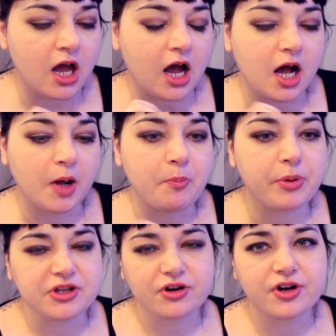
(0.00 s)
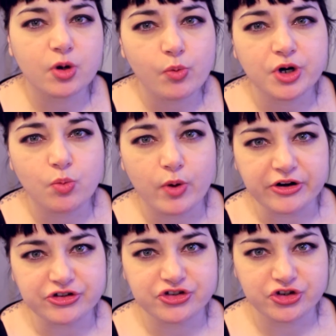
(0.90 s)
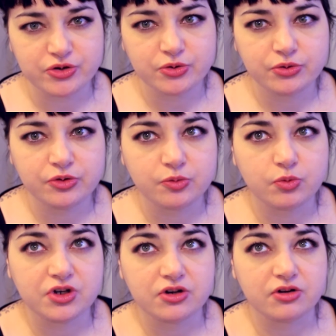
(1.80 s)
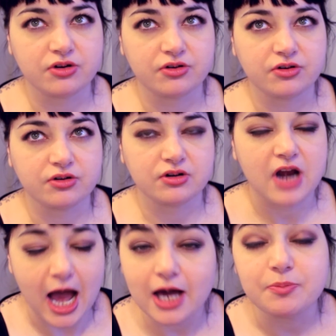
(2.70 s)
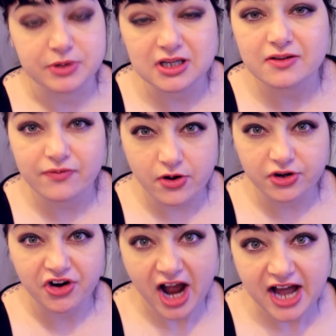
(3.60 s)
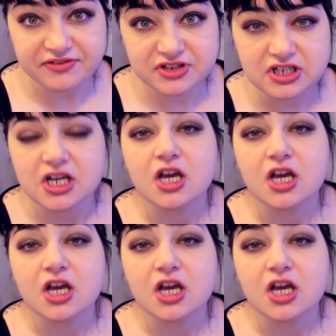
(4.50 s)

But you're going to want to wear shoes when you're not being photographed.